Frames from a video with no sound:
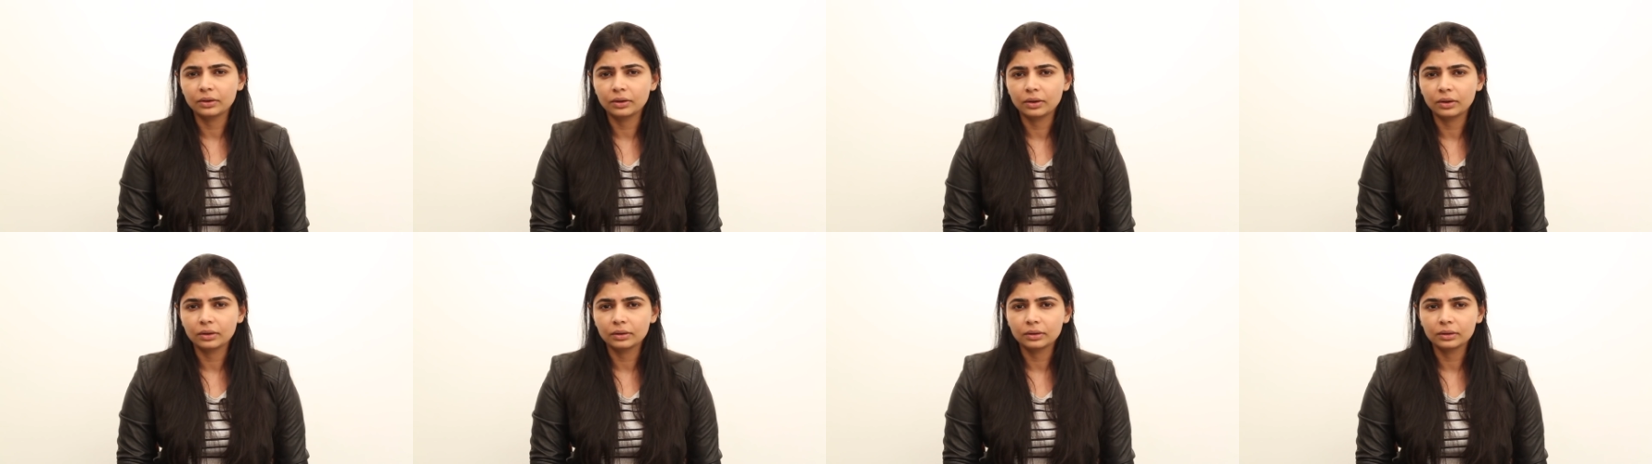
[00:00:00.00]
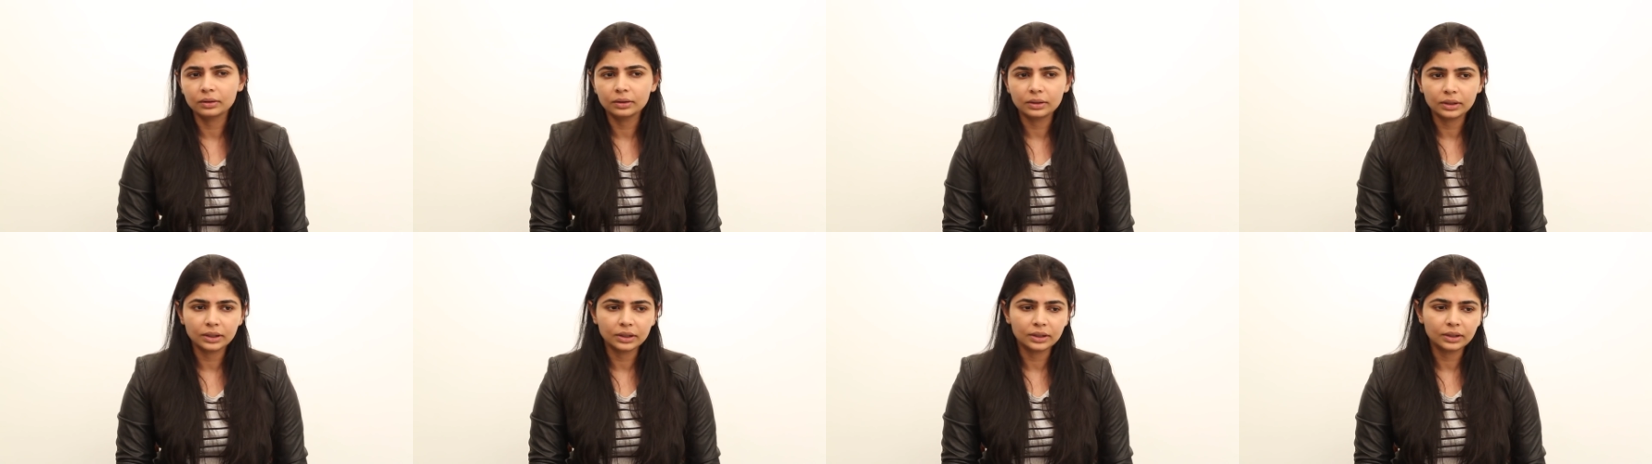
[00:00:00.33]

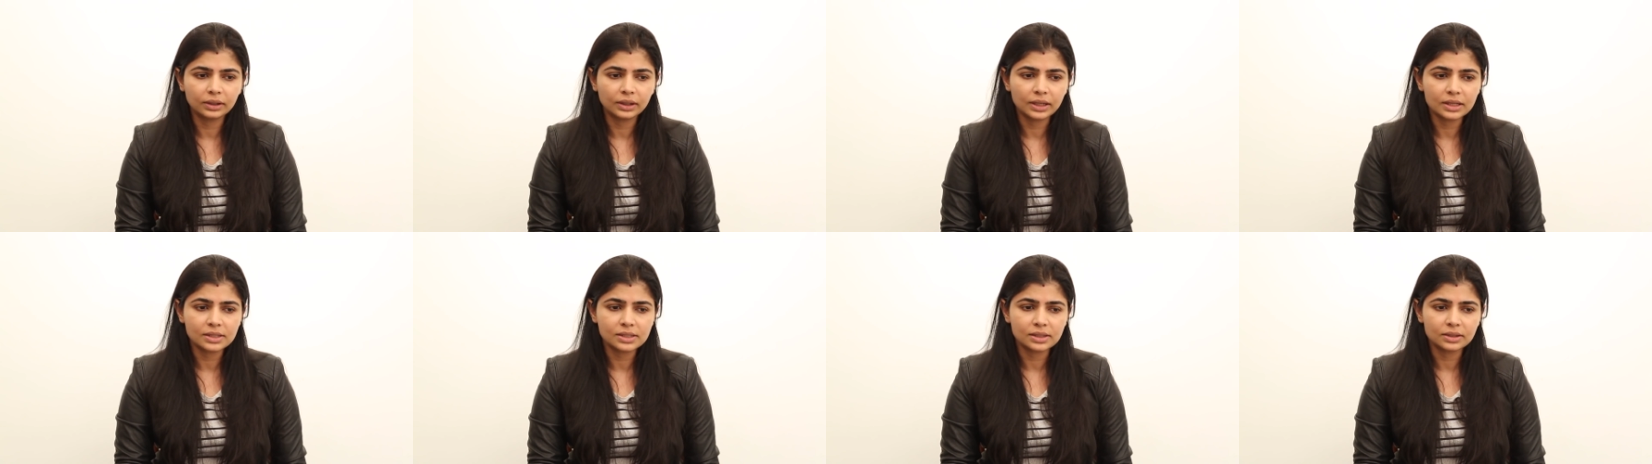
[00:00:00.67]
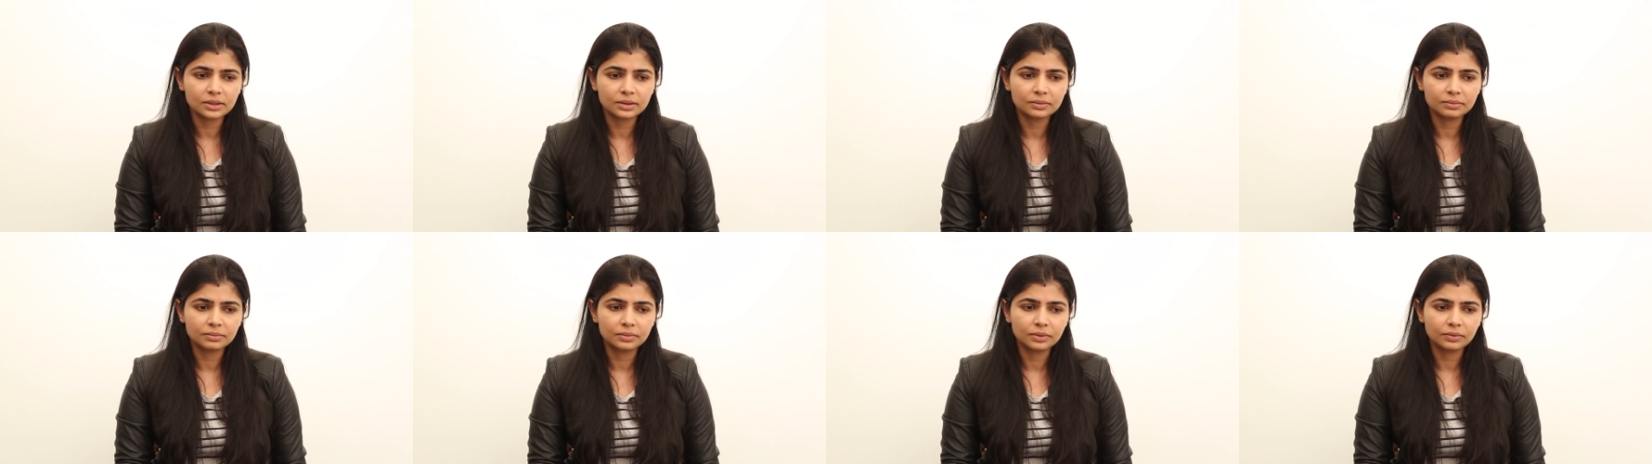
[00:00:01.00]
long career as
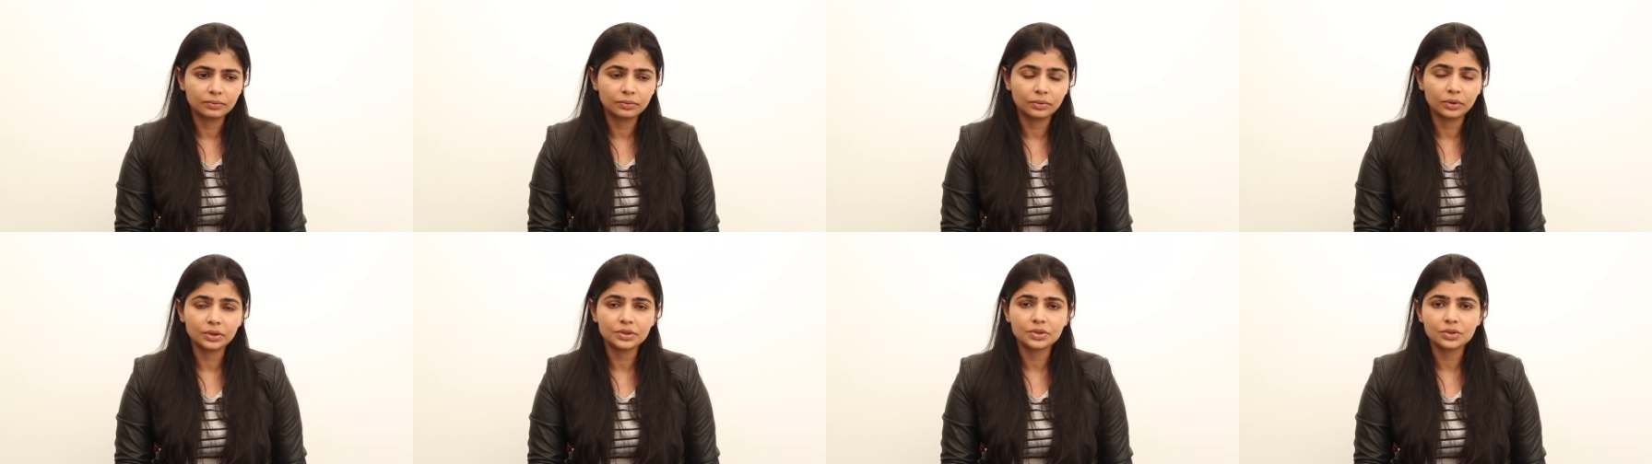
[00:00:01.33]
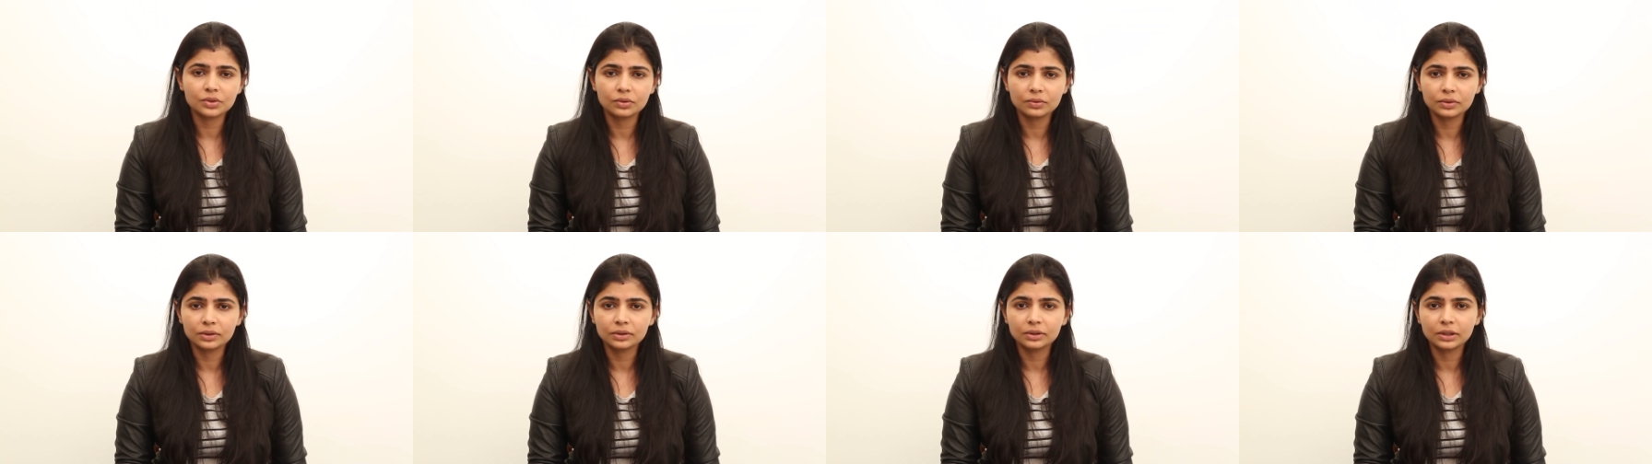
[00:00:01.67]
a
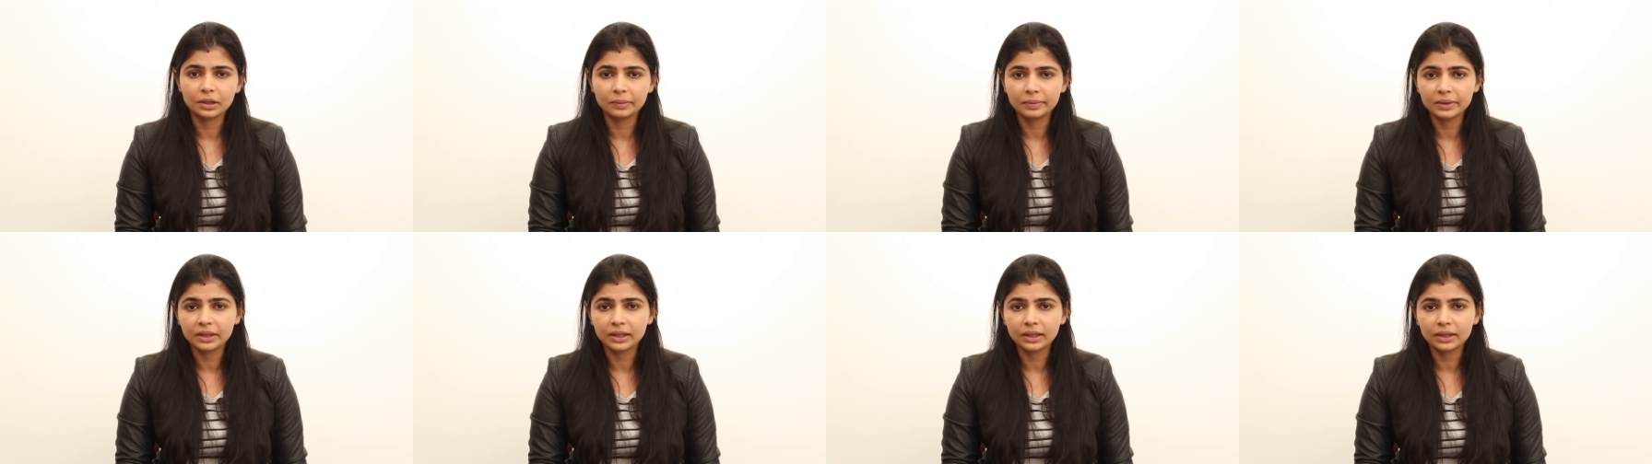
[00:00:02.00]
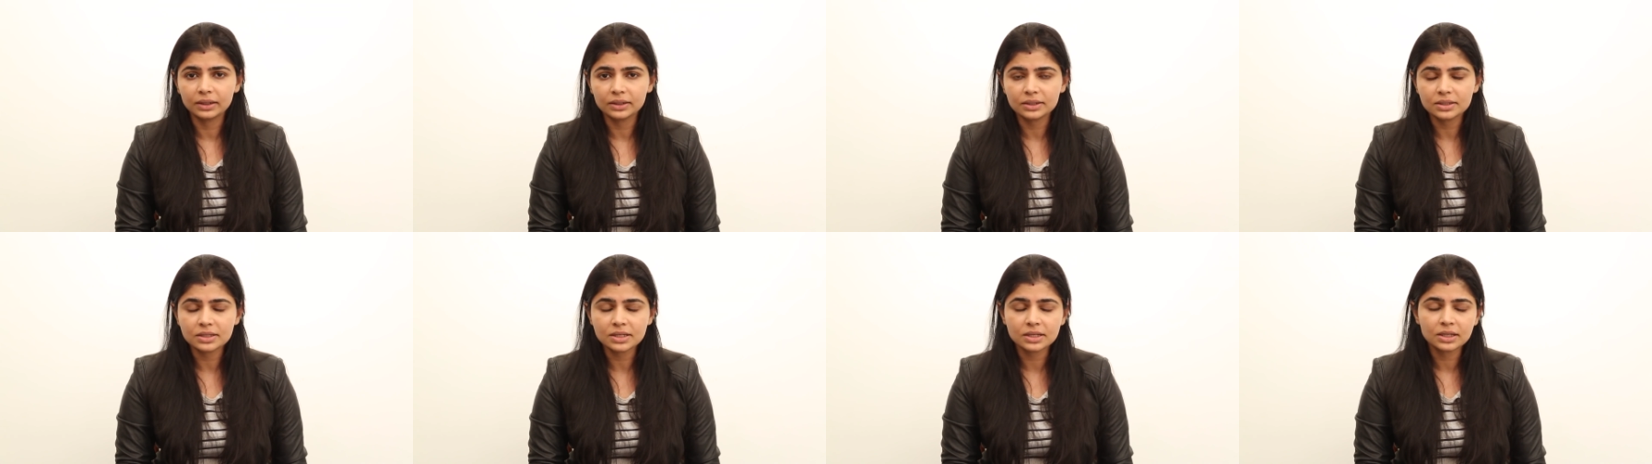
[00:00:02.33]
voiceover dubbing
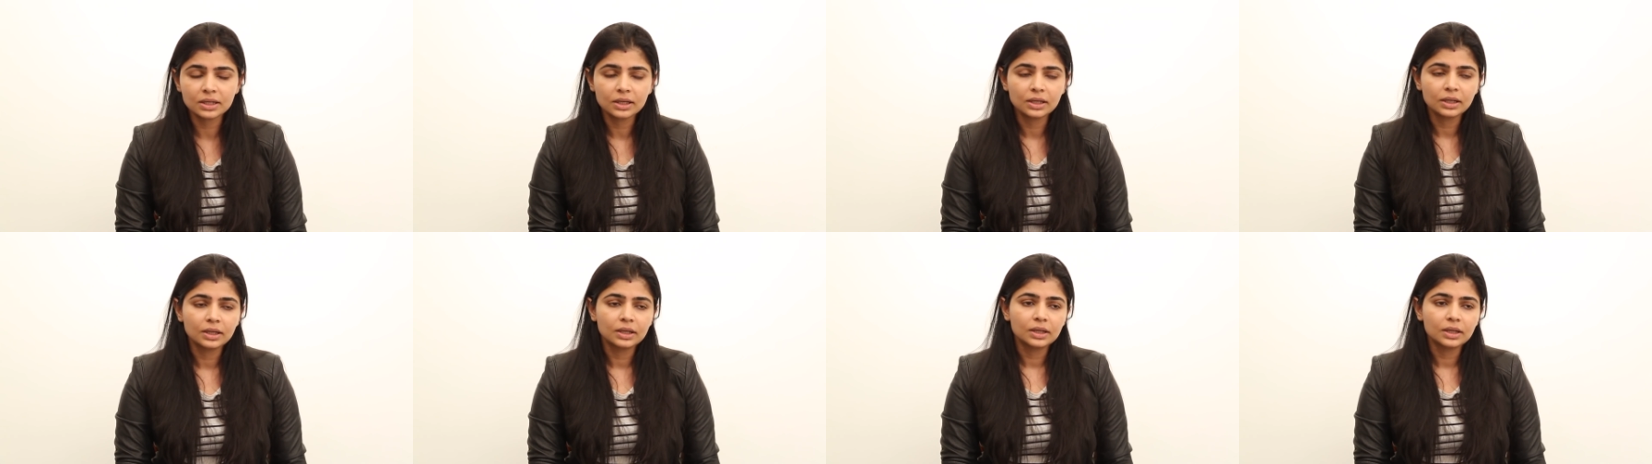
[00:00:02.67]
artist.